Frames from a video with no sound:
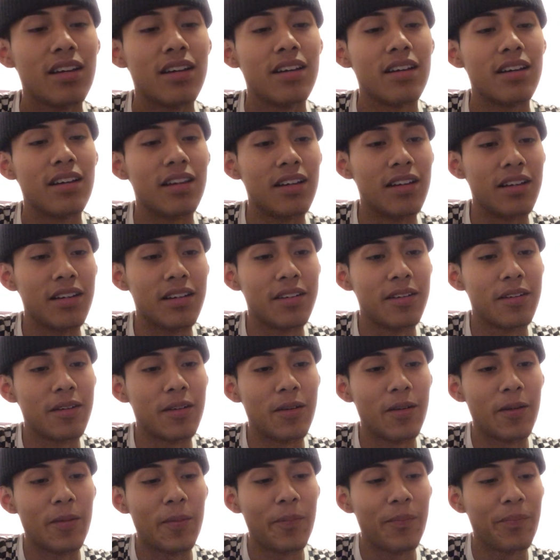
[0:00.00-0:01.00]

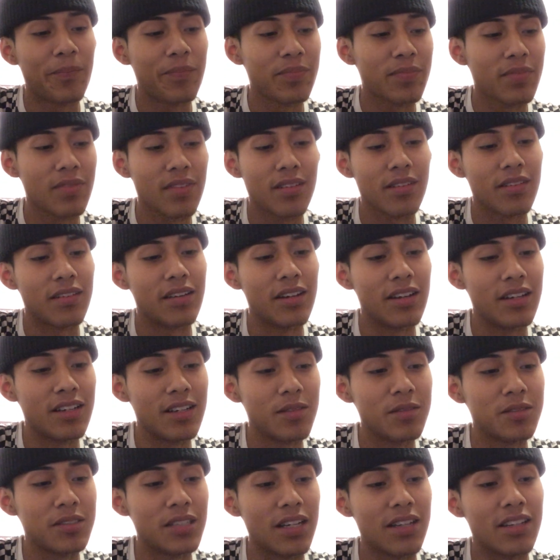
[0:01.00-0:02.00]
and yeah,
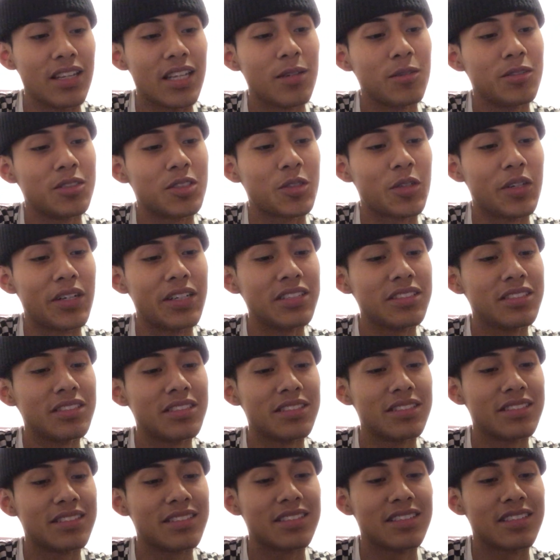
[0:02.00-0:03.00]
that day was crazy
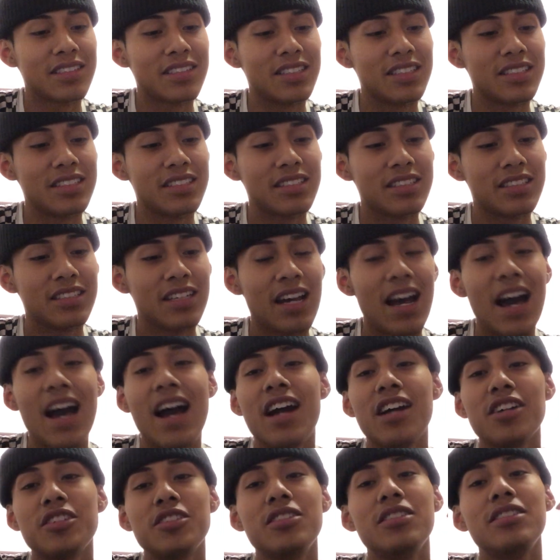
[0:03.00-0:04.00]
because I
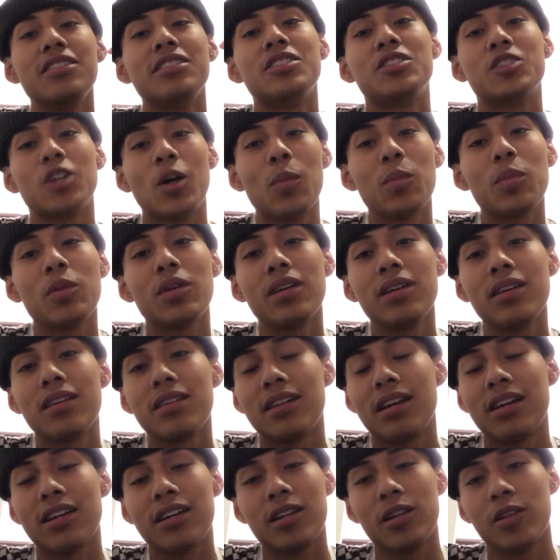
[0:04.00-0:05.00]
actually jumped it and
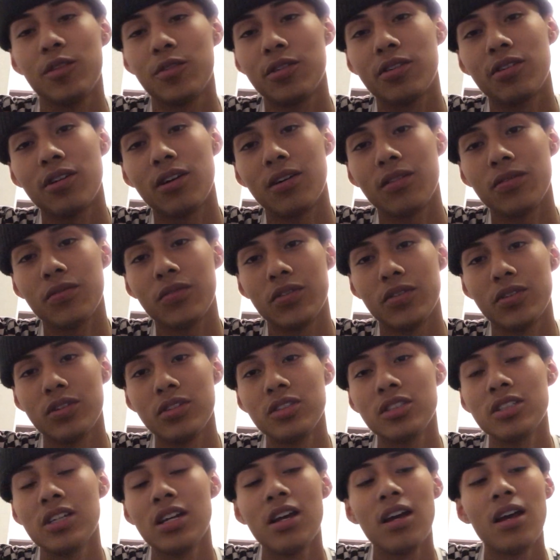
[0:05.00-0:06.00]
I cleared it off first,
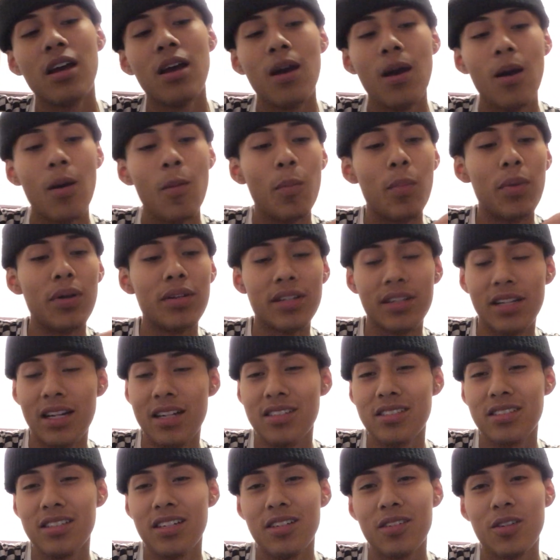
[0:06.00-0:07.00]
but then I
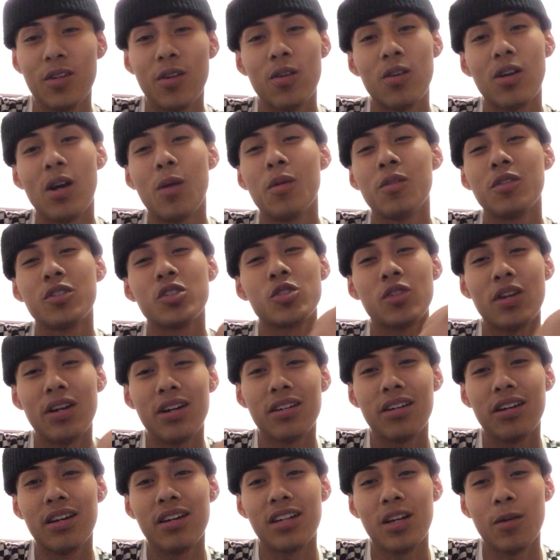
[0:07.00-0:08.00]
said, yo, I want to try
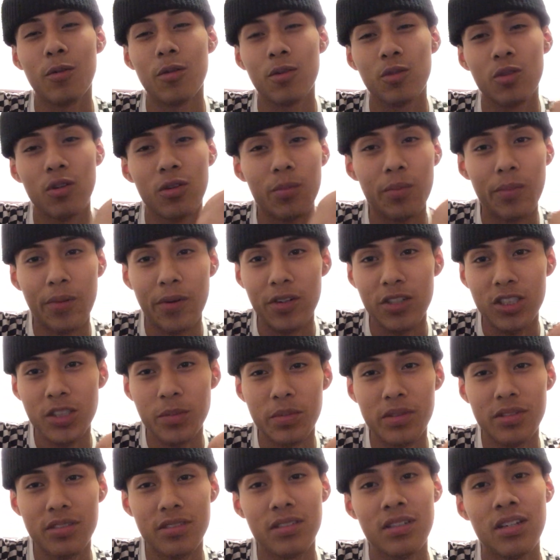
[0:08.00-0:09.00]
again. I want to do a bar
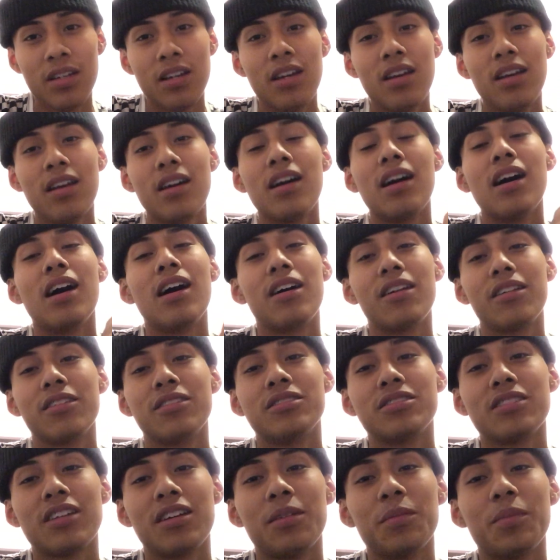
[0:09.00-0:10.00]
spin out of the
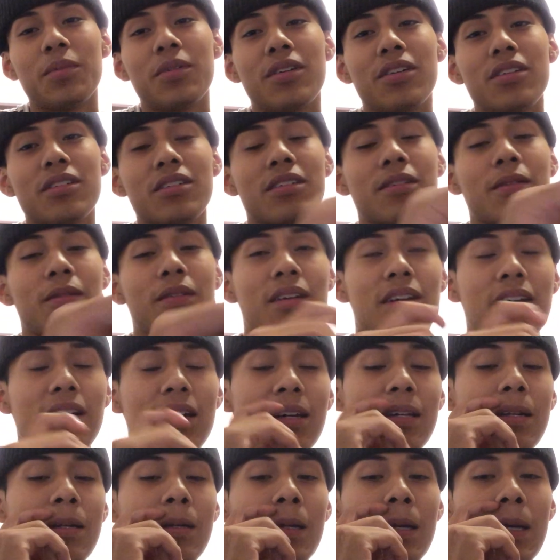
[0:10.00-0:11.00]
skate park,
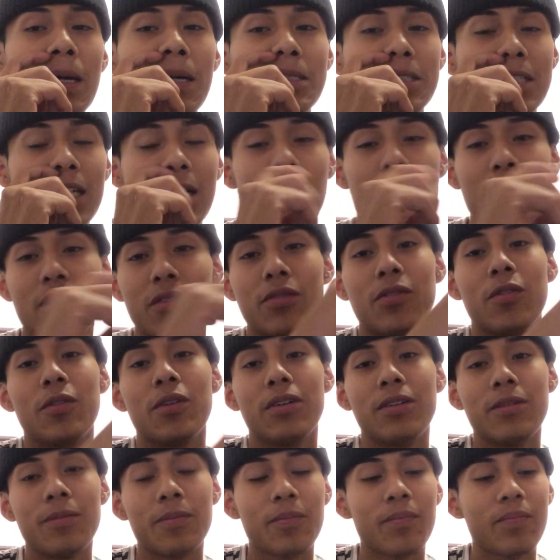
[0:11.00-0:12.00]
and as I went for
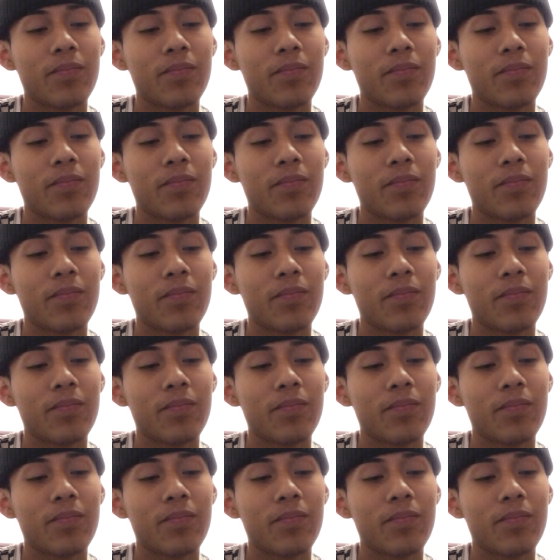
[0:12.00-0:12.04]
it,